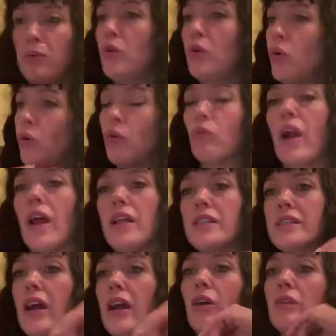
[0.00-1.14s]
pull right
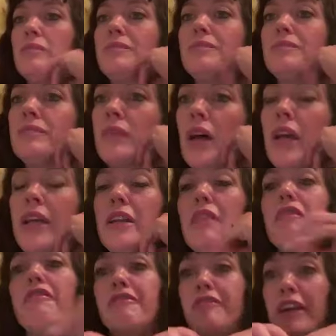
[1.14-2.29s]
down in a
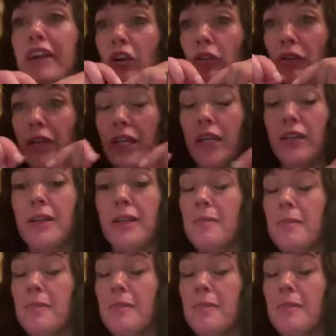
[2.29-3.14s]
very,